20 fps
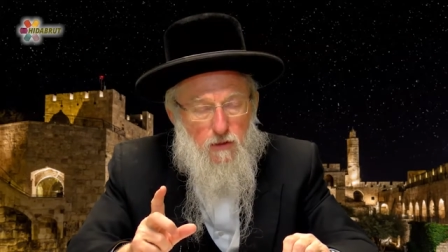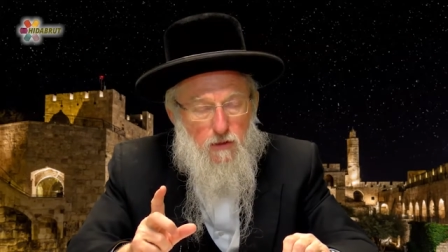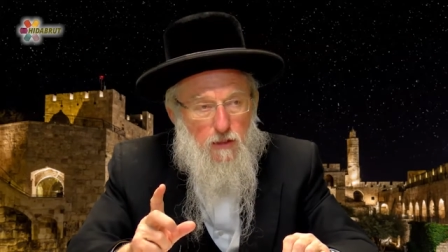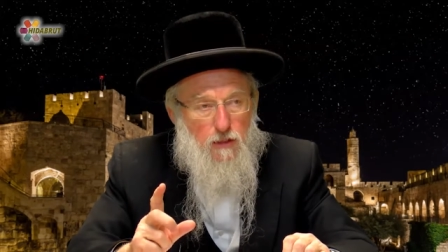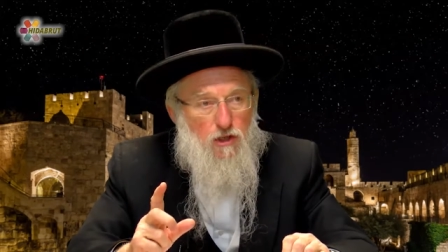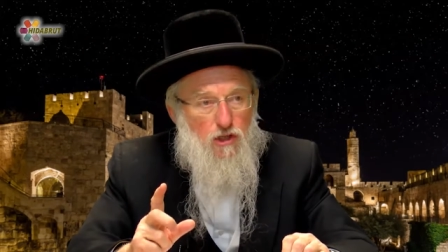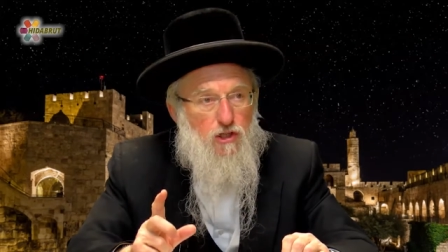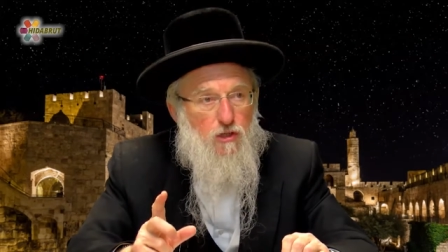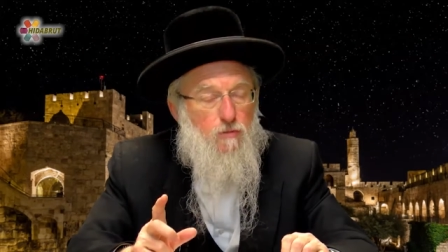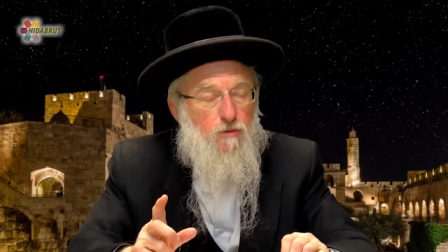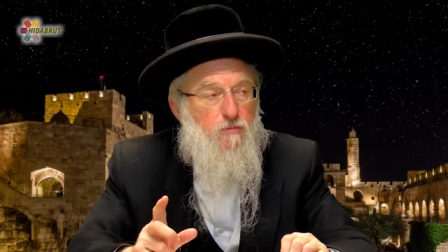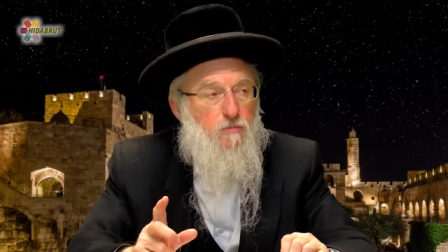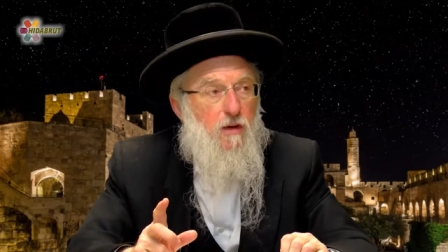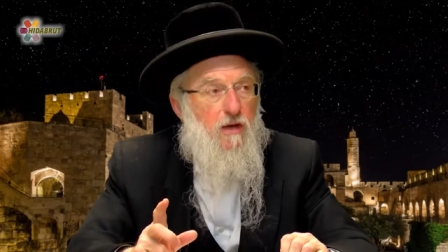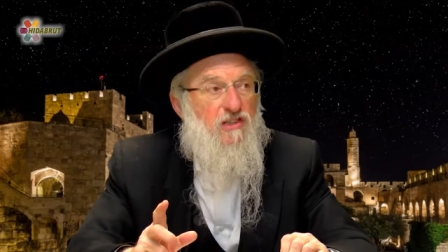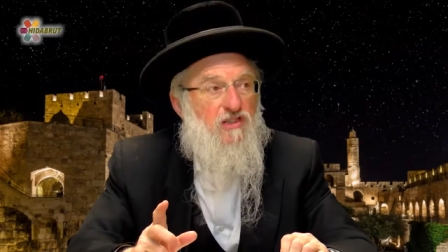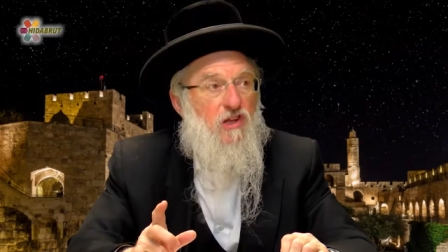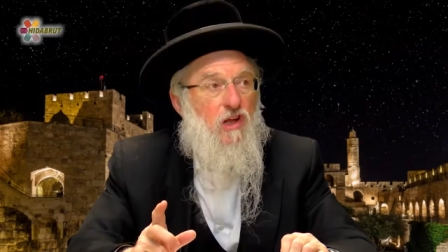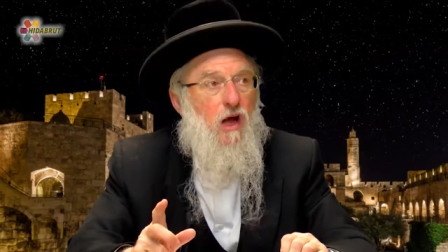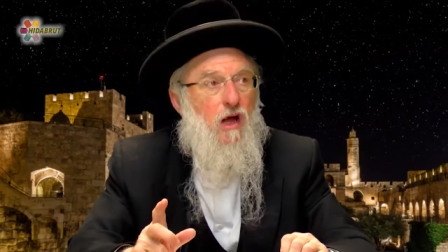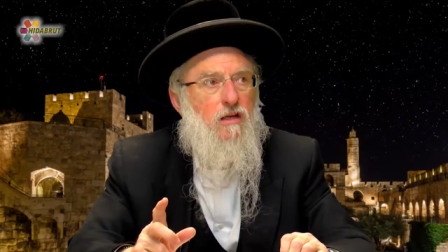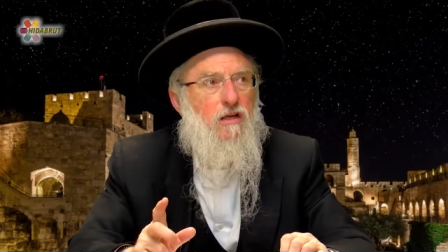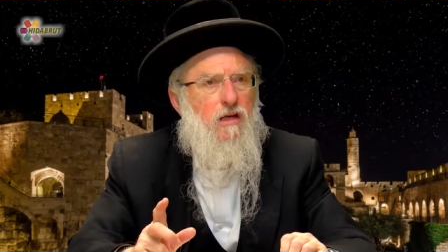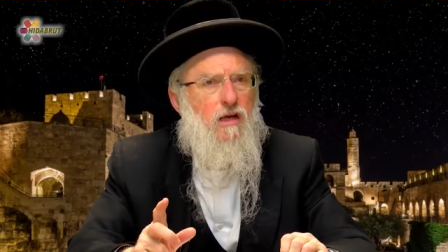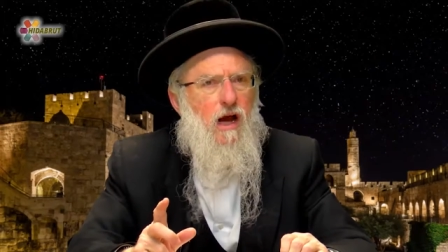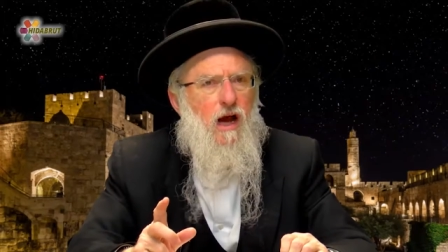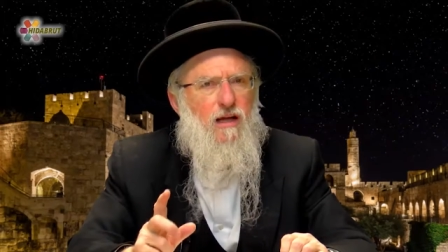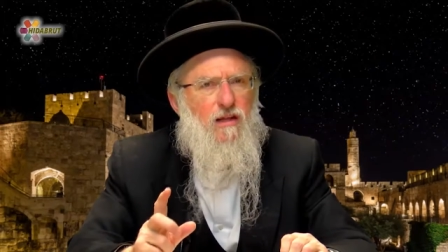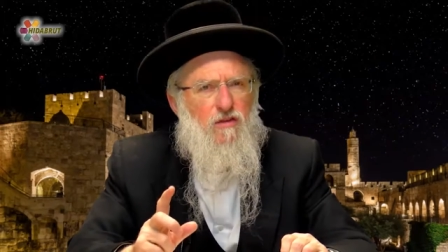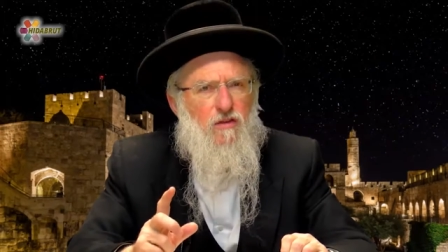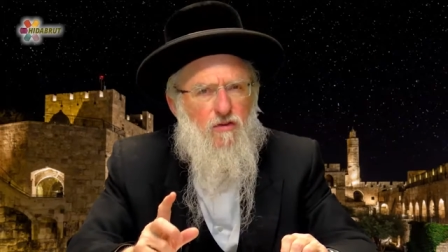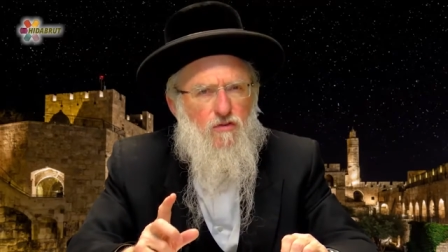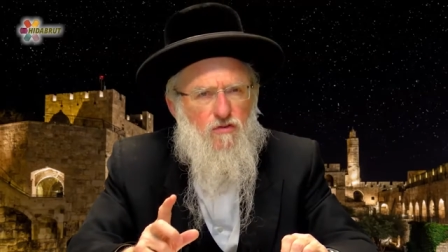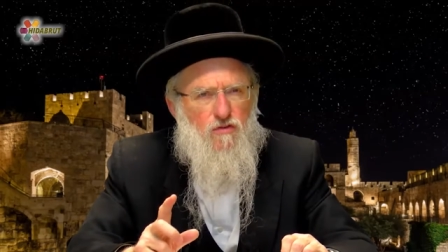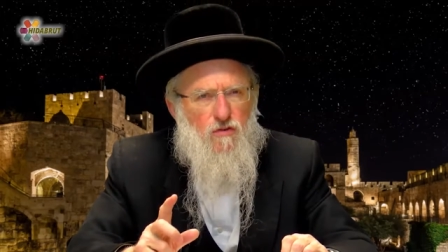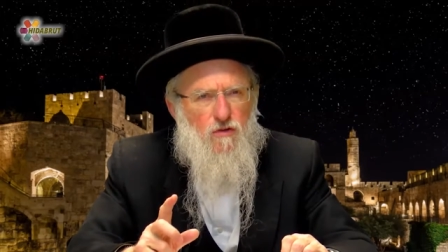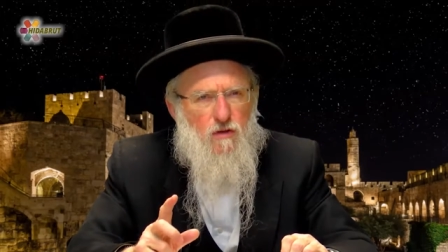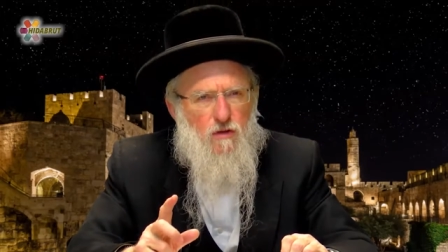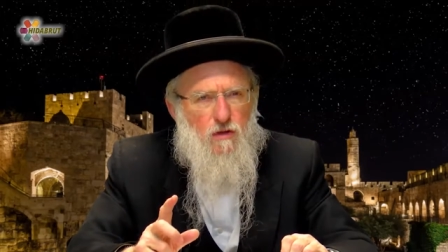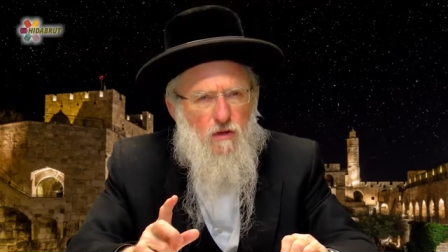Leadership is based on
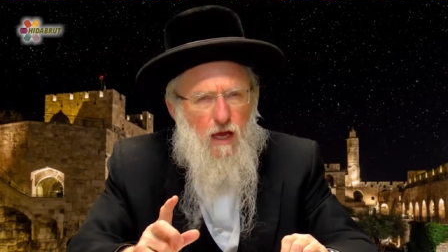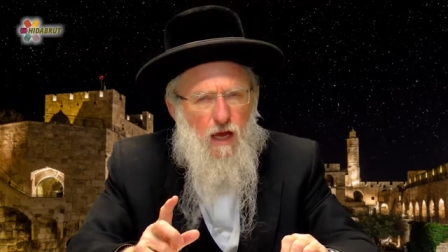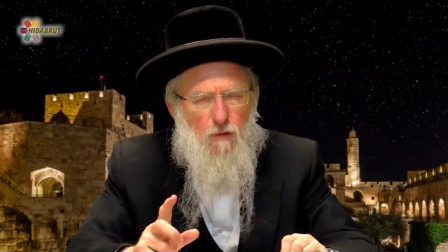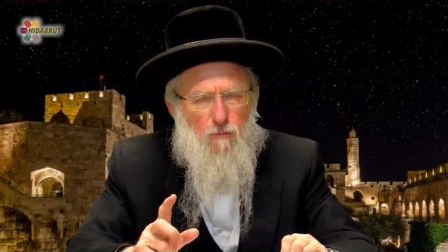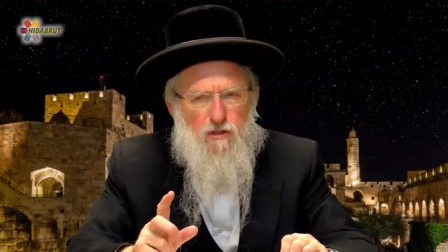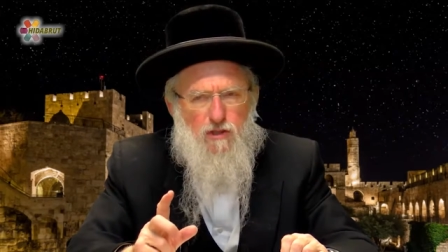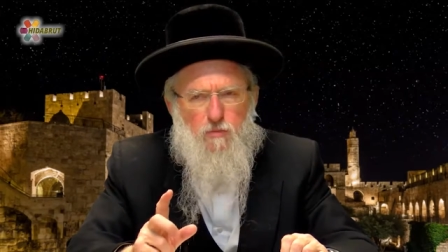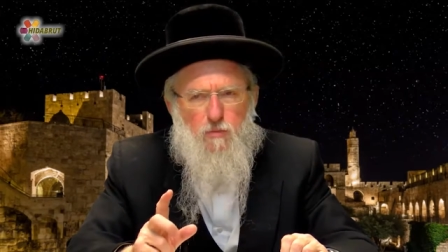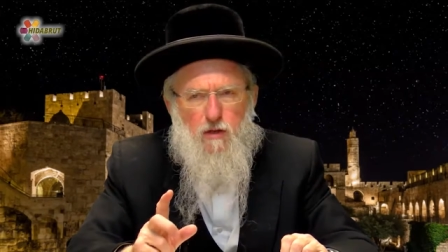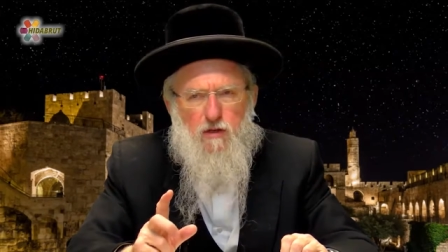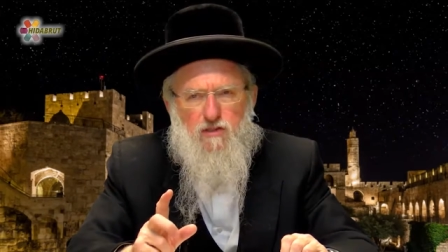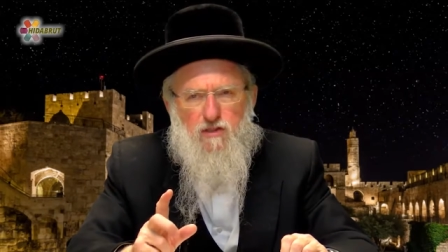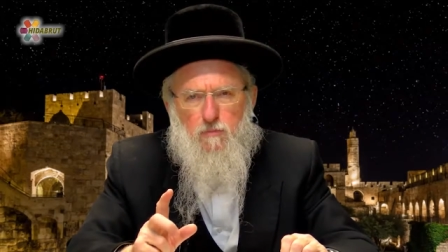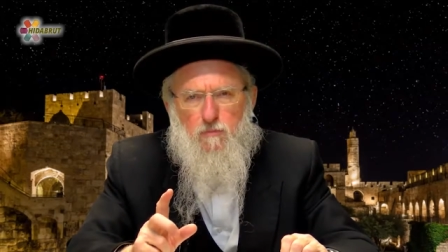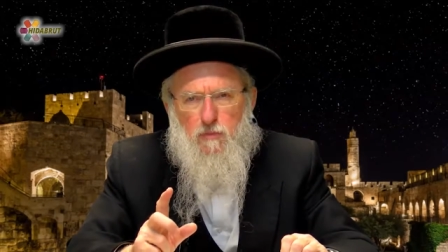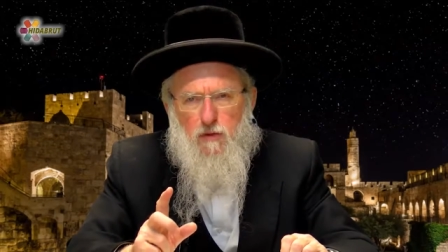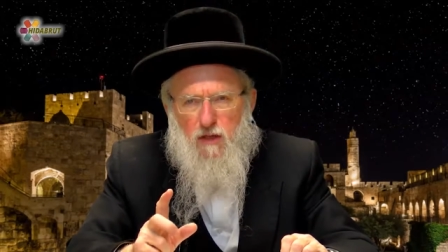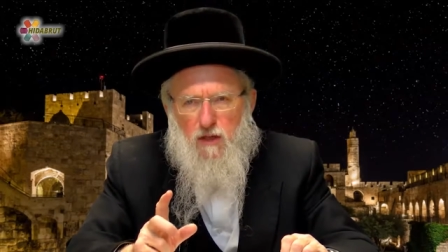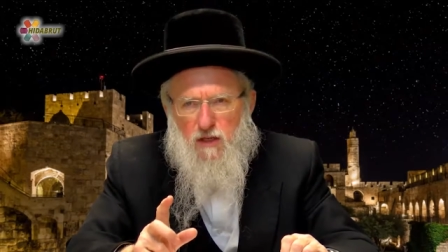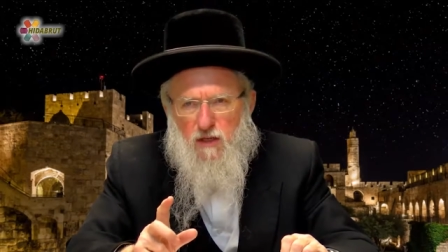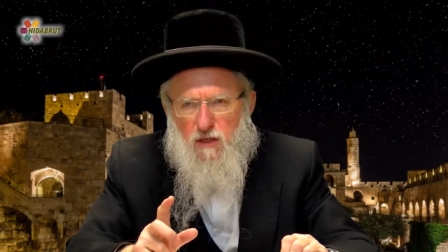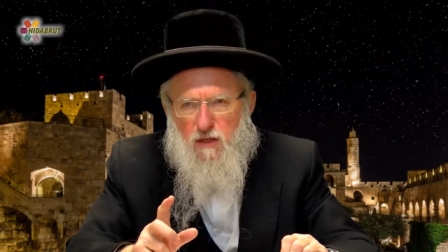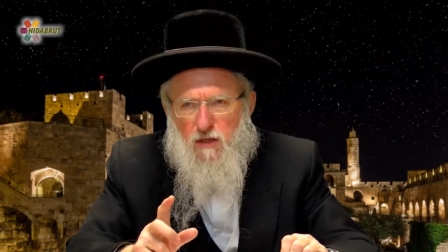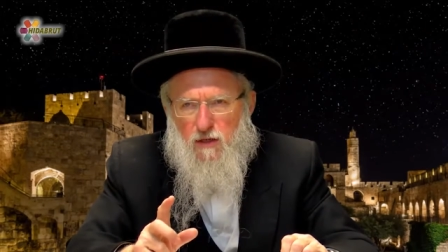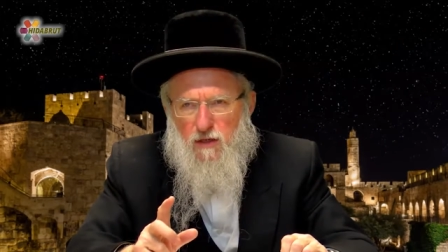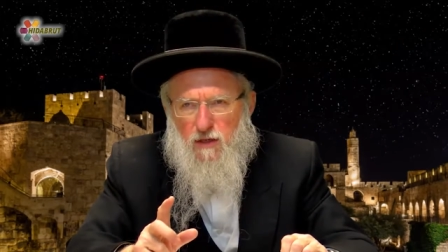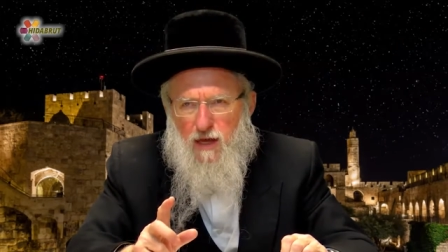kindness and responsibility